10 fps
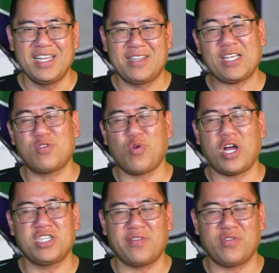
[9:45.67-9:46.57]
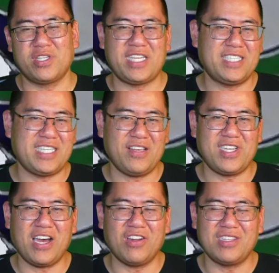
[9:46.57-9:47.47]
Thanks for watching, everyone. Stay safe,
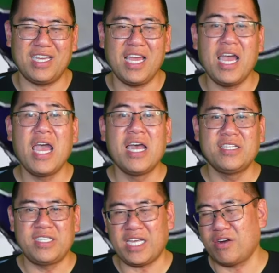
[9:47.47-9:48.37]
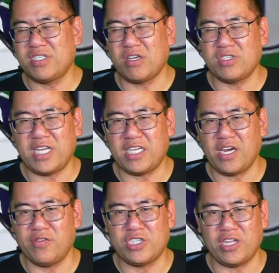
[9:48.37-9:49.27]
stay healthy, take care of yourselves, and take
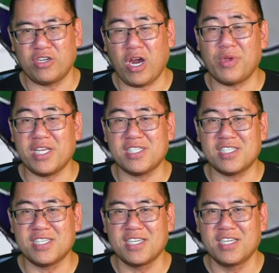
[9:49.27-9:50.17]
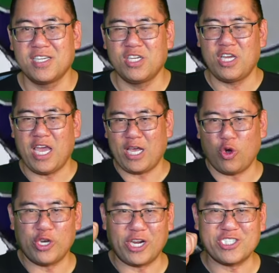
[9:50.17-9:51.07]
care of each other. God bless, and
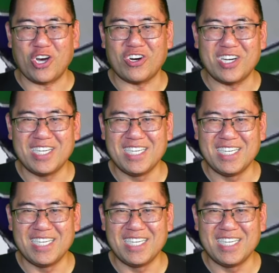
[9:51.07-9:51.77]
go Canucks go.